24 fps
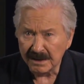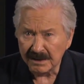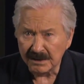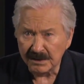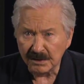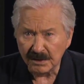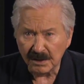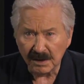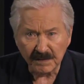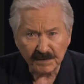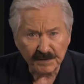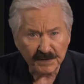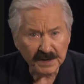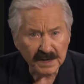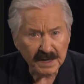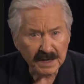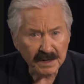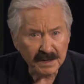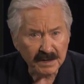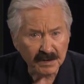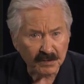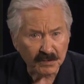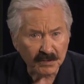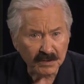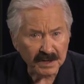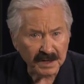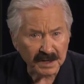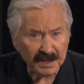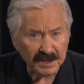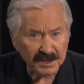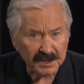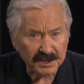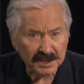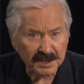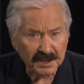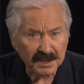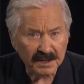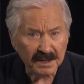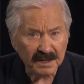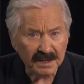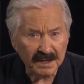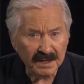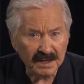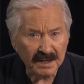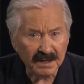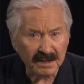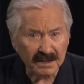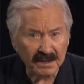To evade arrest,
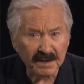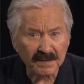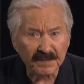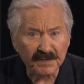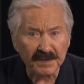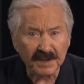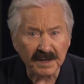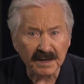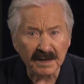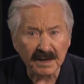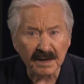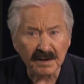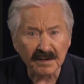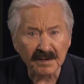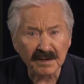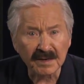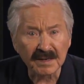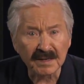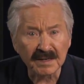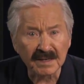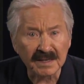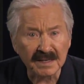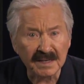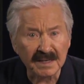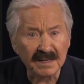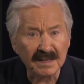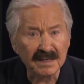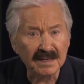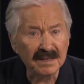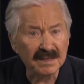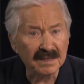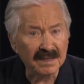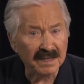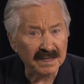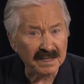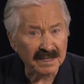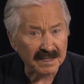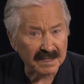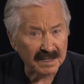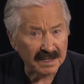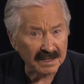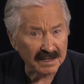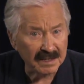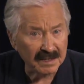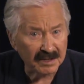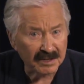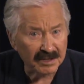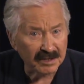he left the area in
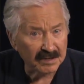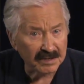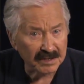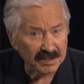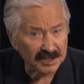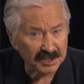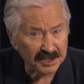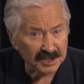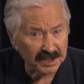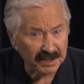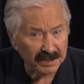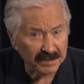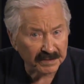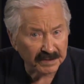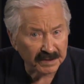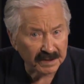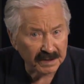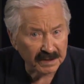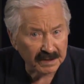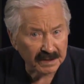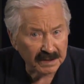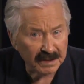1937.